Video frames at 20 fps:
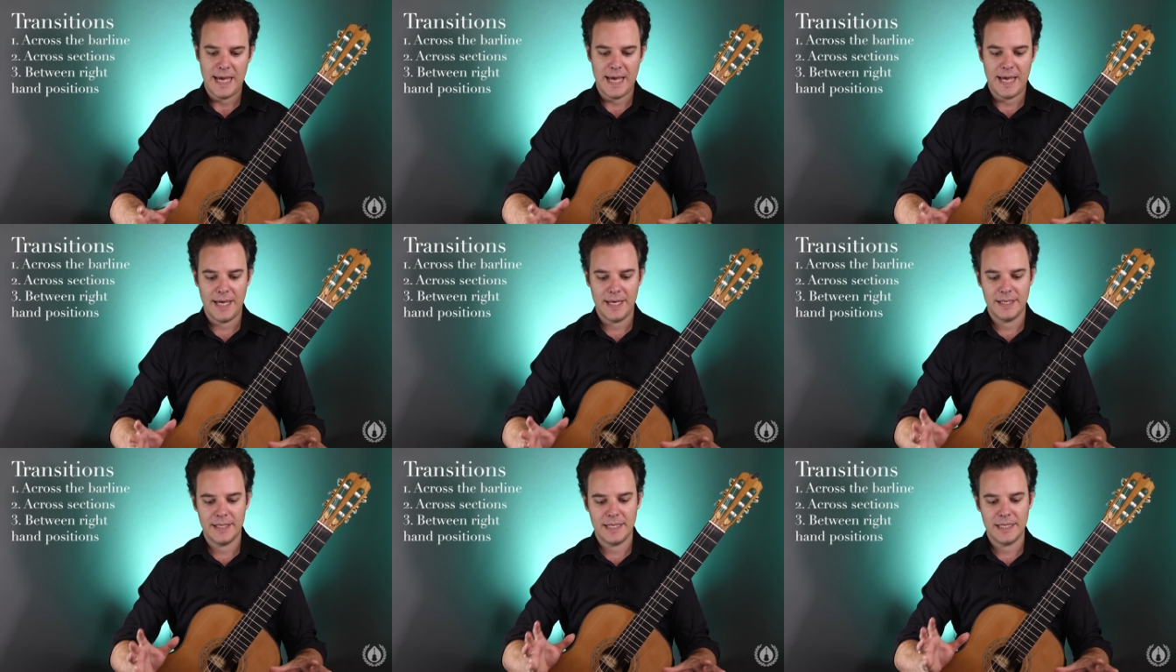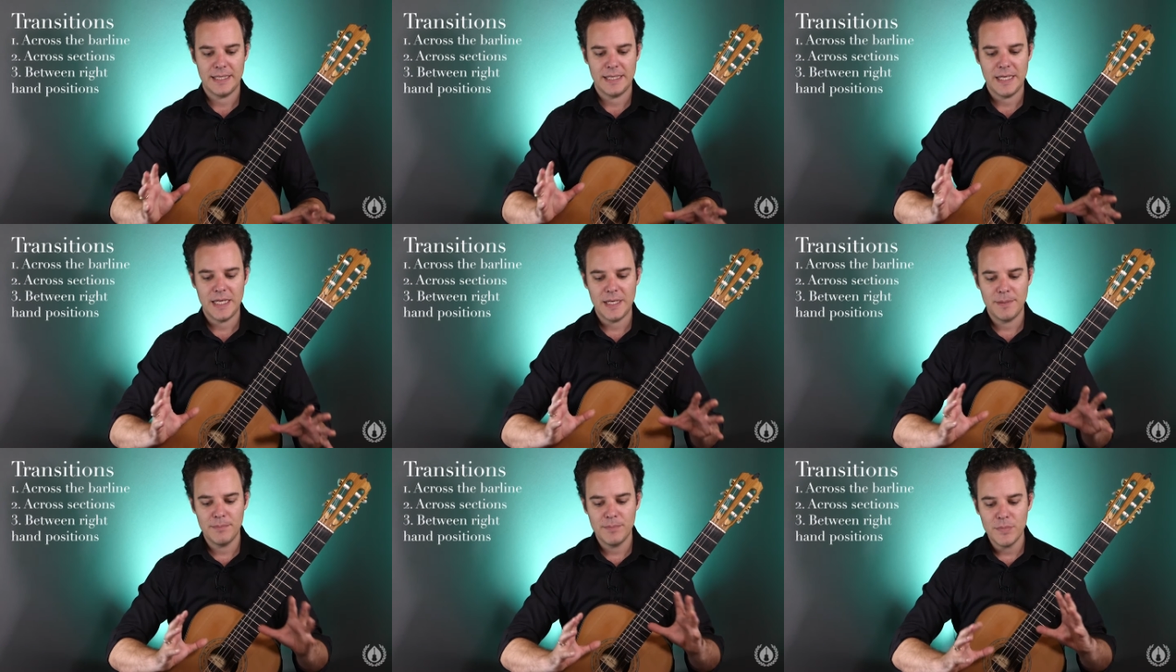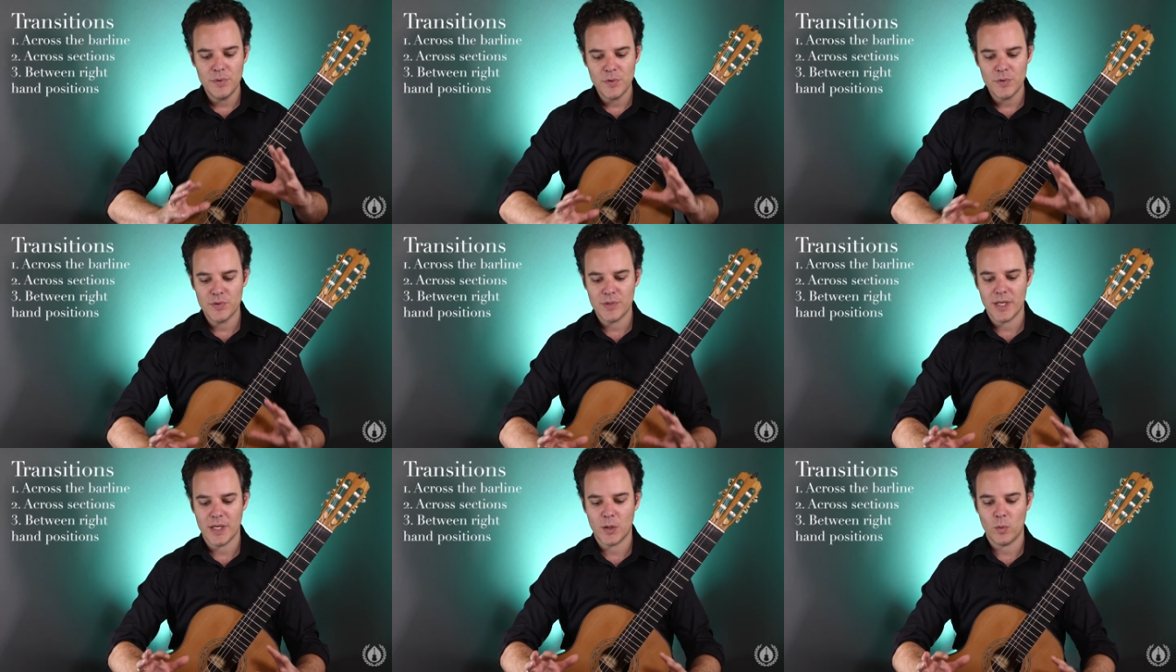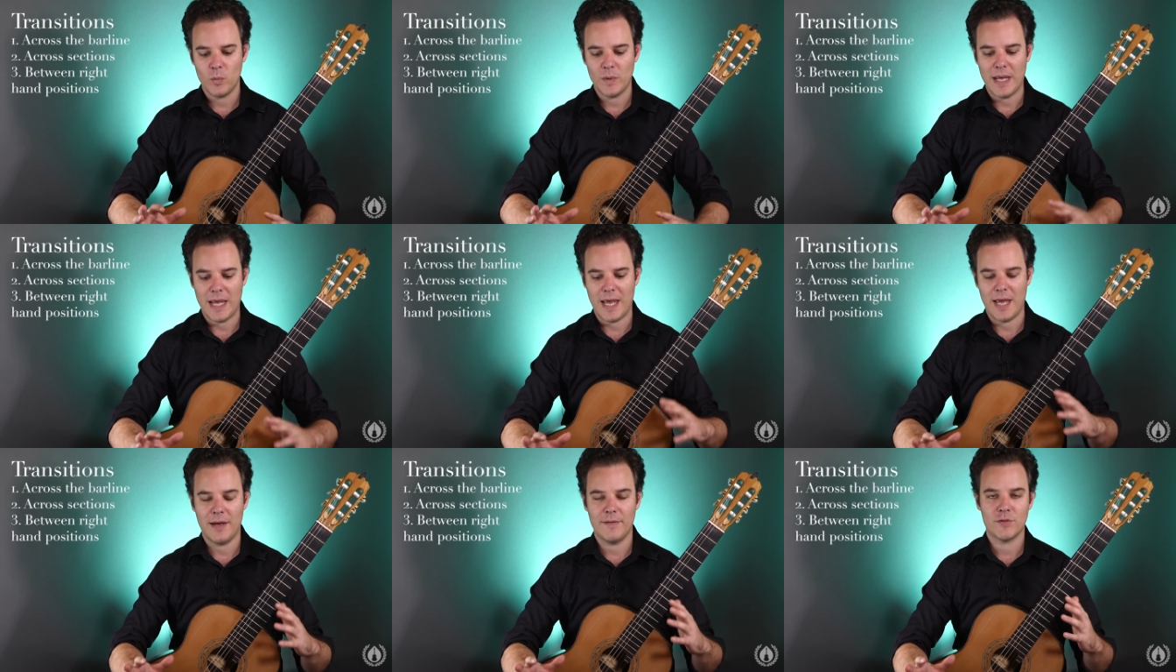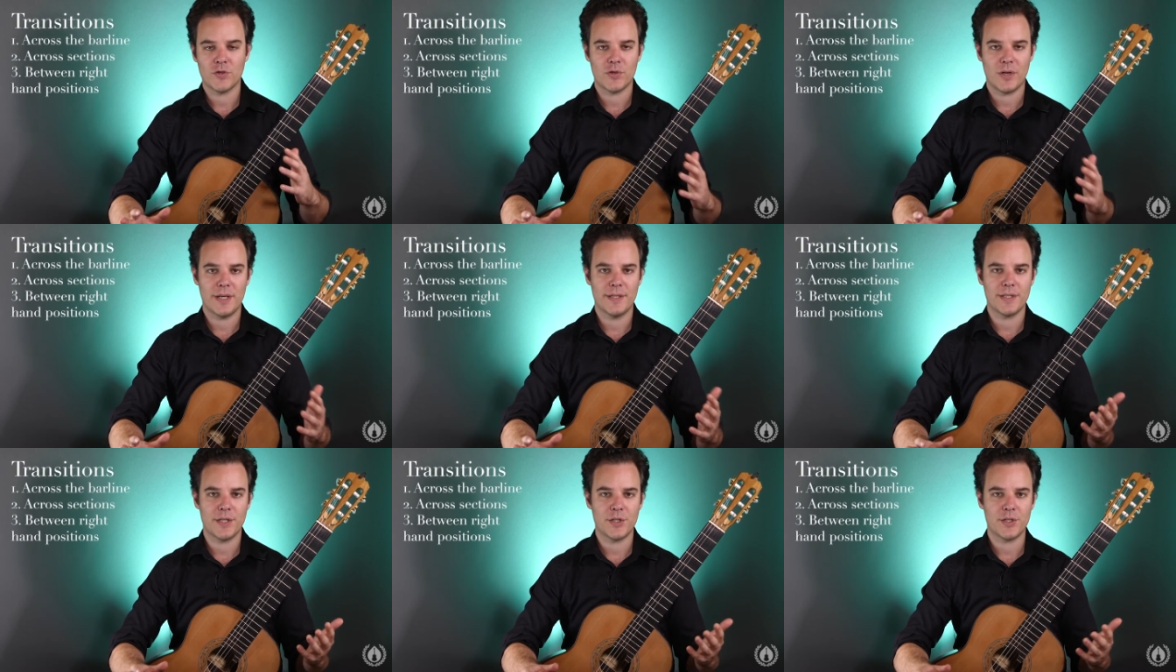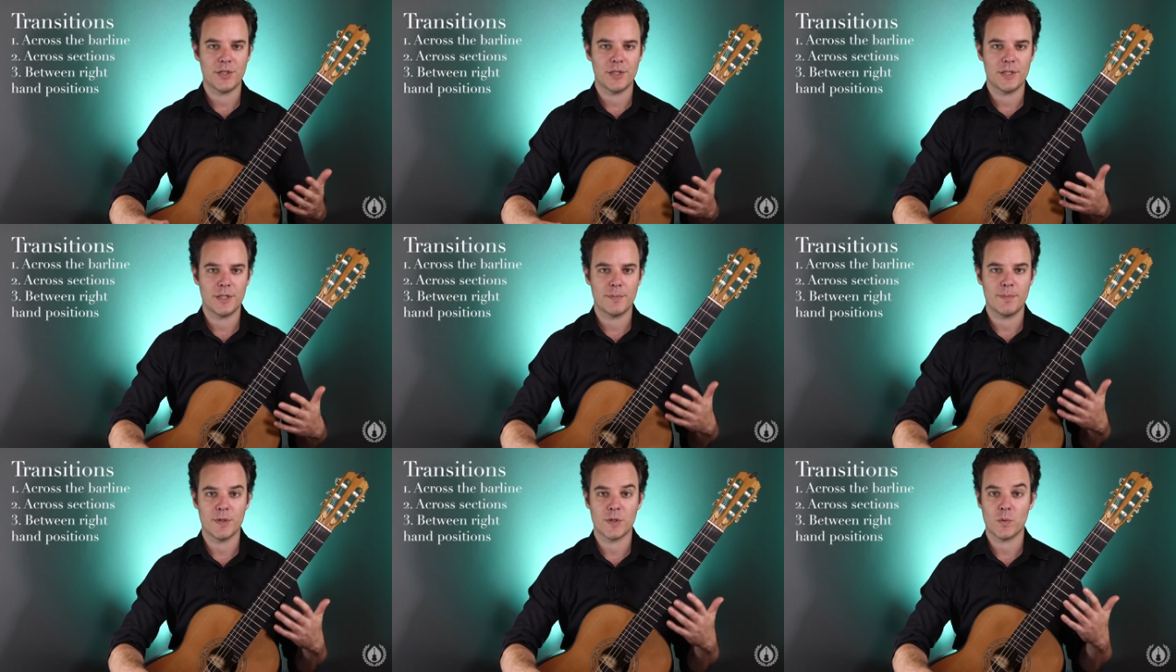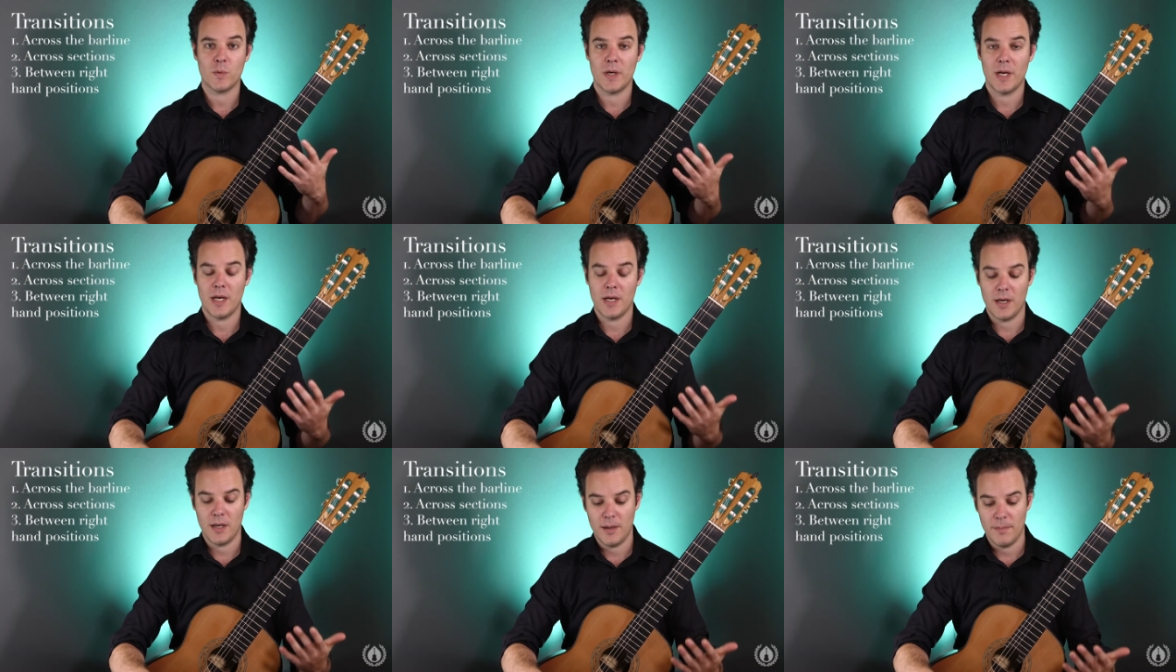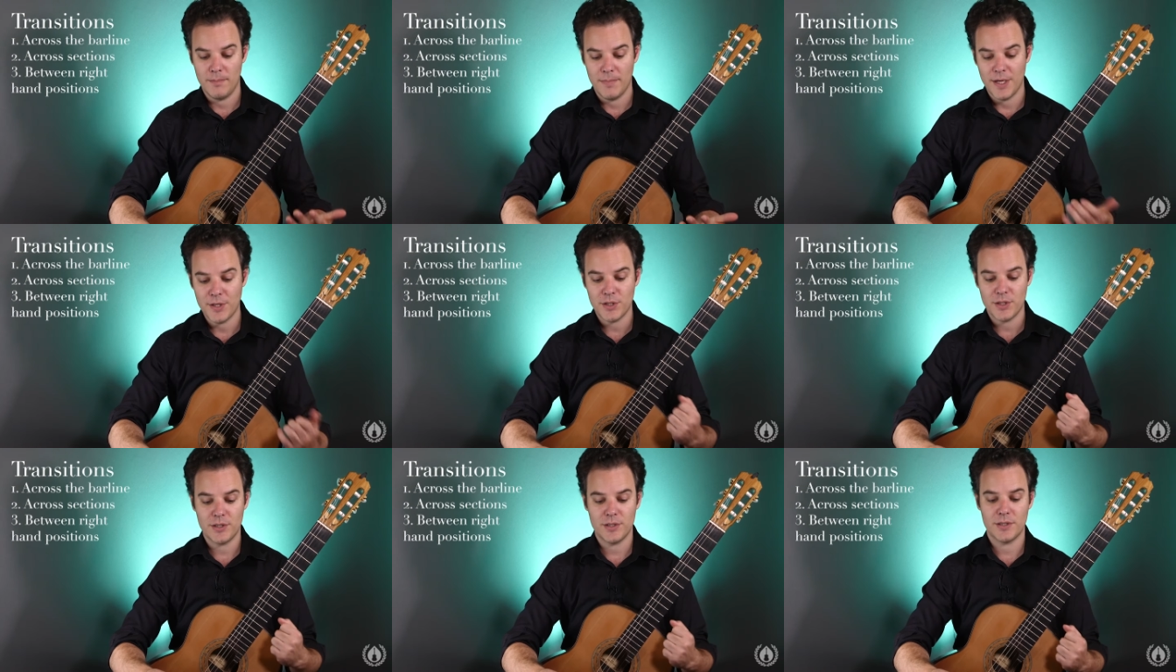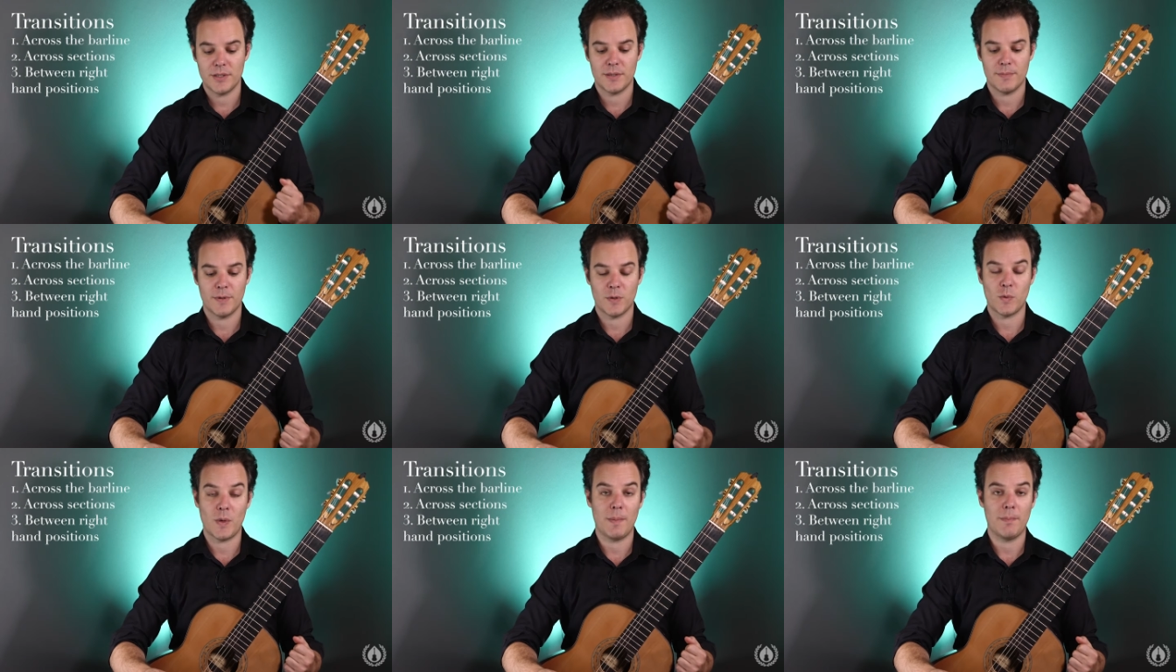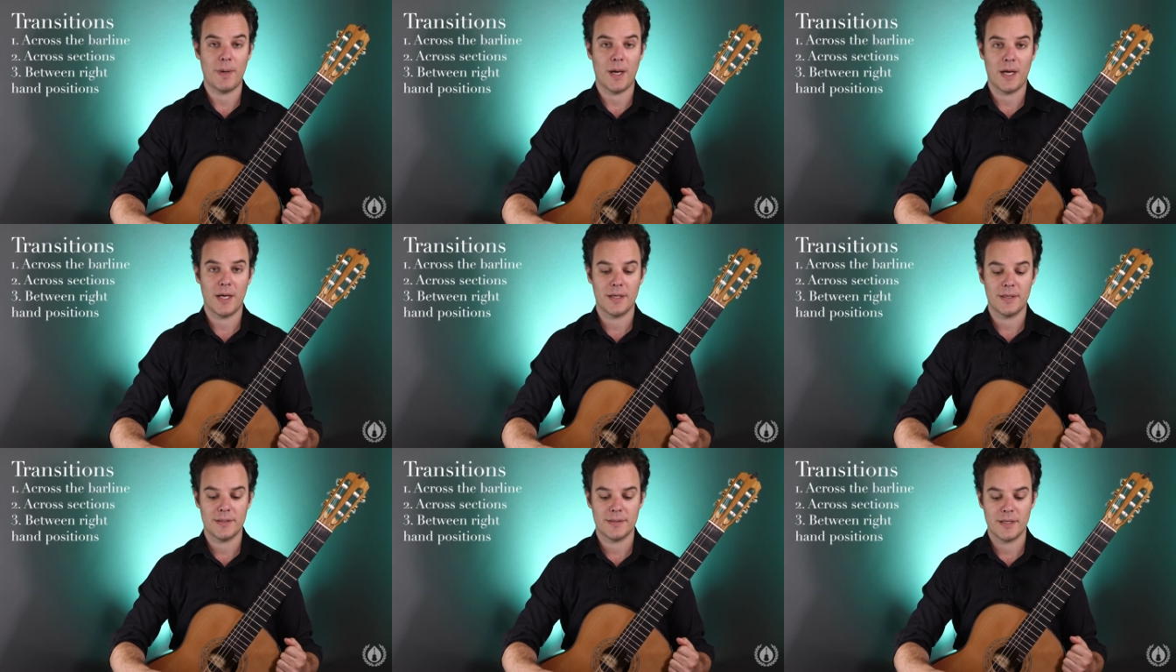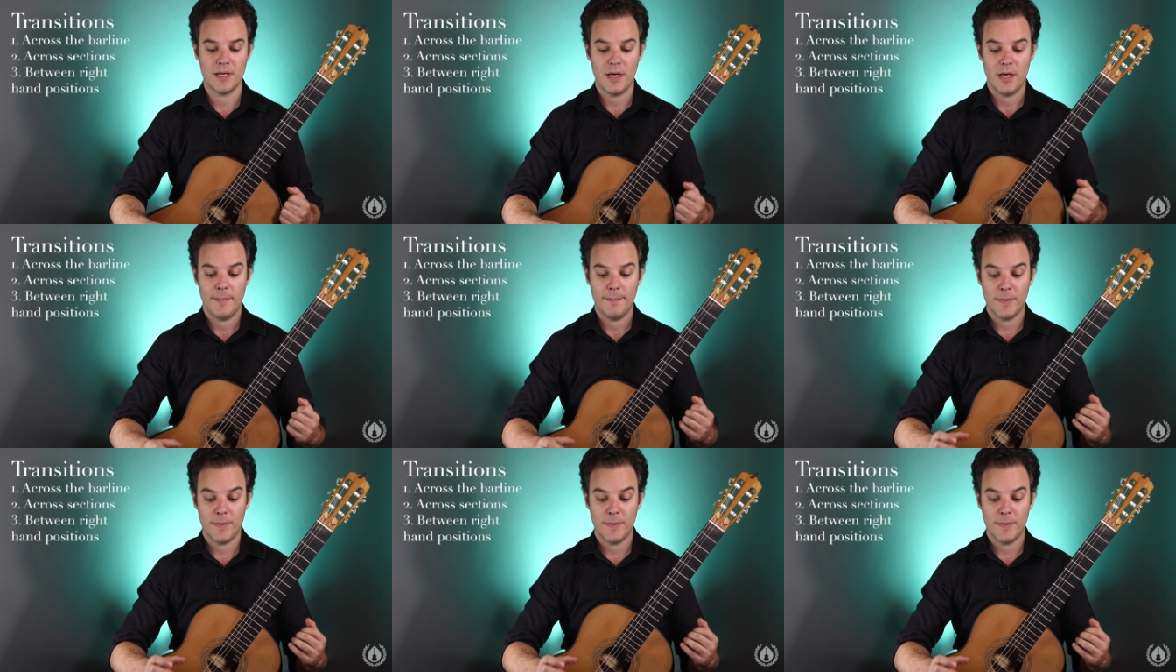And in music, we have transitions between measures, between bars,